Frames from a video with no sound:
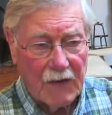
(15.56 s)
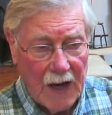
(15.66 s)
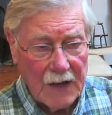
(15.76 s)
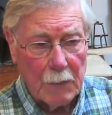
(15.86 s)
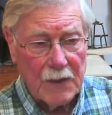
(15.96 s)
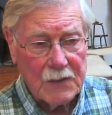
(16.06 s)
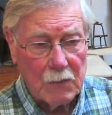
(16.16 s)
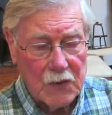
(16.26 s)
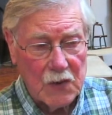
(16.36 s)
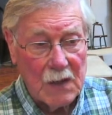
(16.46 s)
Philanthropist,
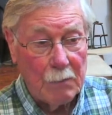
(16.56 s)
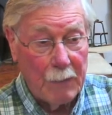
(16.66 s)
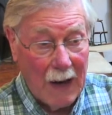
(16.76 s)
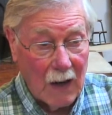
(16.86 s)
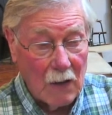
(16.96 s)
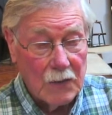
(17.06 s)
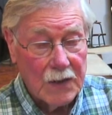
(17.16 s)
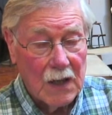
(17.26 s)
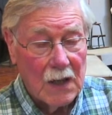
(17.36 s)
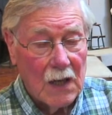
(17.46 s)
which was about
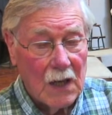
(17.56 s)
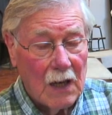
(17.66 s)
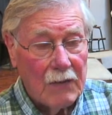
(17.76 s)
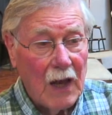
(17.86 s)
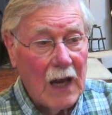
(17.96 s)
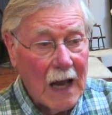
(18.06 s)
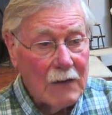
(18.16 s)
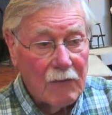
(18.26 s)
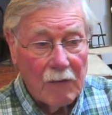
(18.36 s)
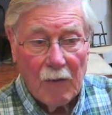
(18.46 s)
the
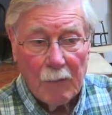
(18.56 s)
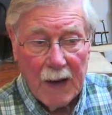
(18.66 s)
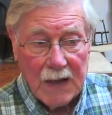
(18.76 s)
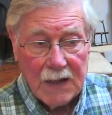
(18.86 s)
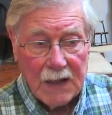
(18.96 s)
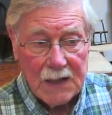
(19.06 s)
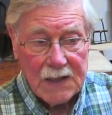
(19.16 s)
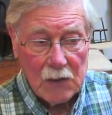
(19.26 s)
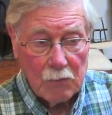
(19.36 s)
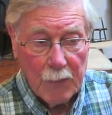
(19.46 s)
life of a painter,
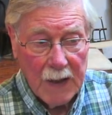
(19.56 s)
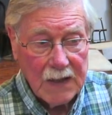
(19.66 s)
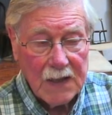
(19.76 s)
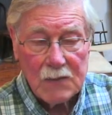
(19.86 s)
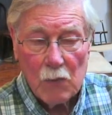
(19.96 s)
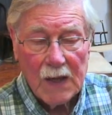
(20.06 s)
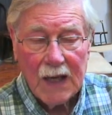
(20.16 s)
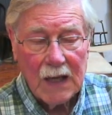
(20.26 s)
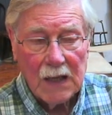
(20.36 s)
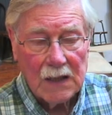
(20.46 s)
some painters
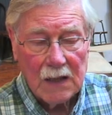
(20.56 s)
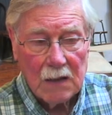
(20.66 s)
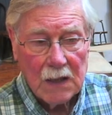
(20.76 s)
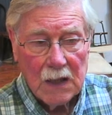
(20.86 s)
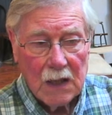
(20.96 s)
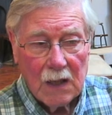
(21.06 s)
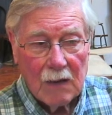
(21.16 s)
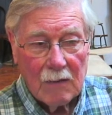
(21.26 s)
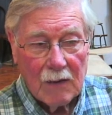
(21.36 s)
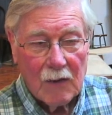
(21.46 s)
working in a
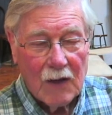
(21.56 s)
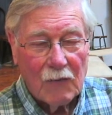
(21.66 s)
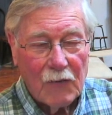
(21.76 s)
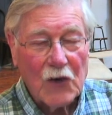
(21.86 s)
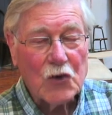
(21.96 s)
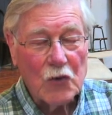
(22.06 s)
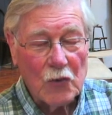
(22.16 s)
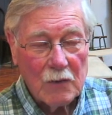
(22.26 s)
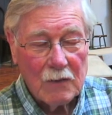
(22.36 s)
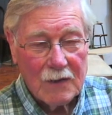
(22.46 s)

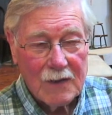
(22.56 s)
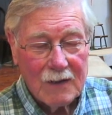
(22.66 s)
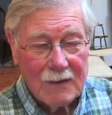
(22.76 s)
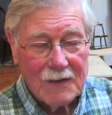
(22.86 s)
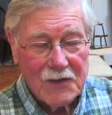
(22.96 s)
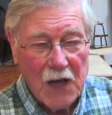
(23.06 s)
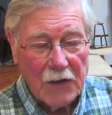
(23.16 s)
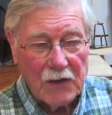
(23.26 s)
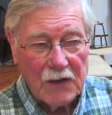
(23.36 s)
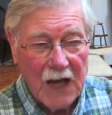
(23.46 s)
fictional
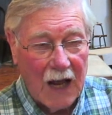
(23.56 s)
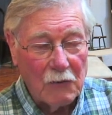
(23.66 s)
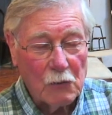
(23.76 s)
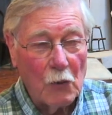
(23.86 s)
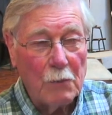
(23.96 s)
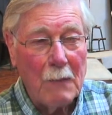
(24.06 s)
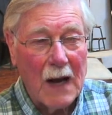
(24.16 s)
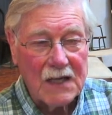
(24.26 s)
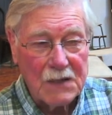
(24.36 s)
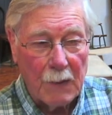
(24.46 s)
southern town called
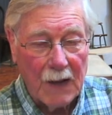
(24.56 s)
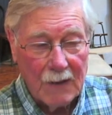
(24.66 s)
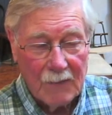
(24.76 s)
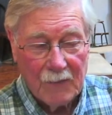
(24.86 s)
Mugsborough.